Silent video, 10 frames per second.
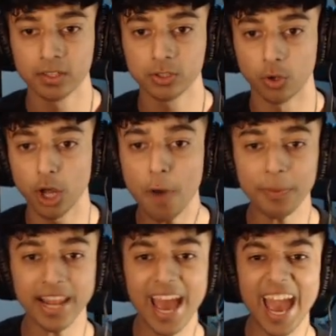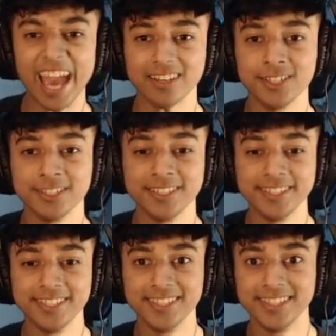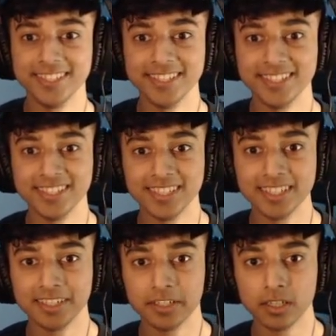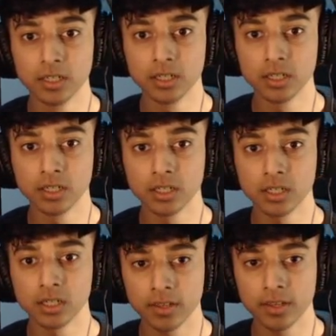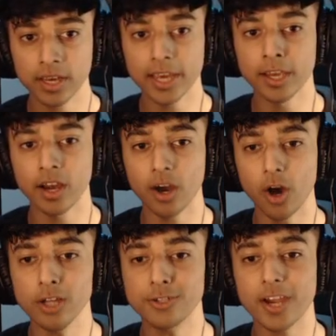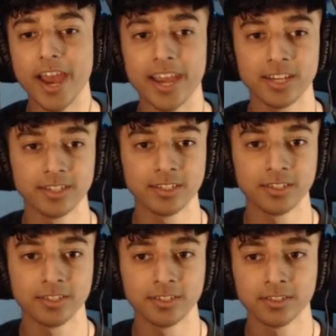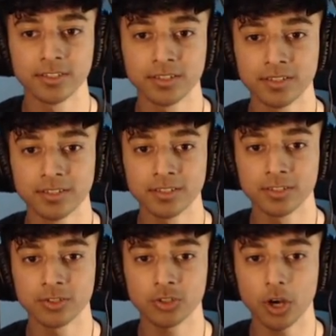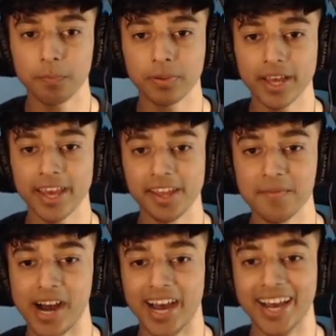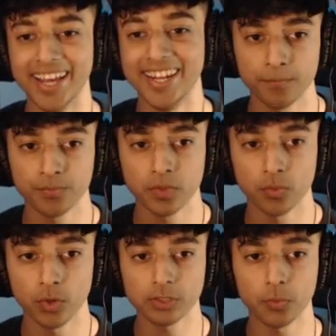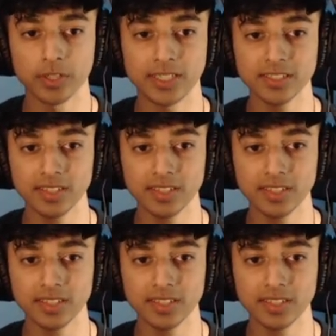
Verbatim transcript: Don't open it. Andre. Hey, Andre! Stop playing, man! Wait, so were these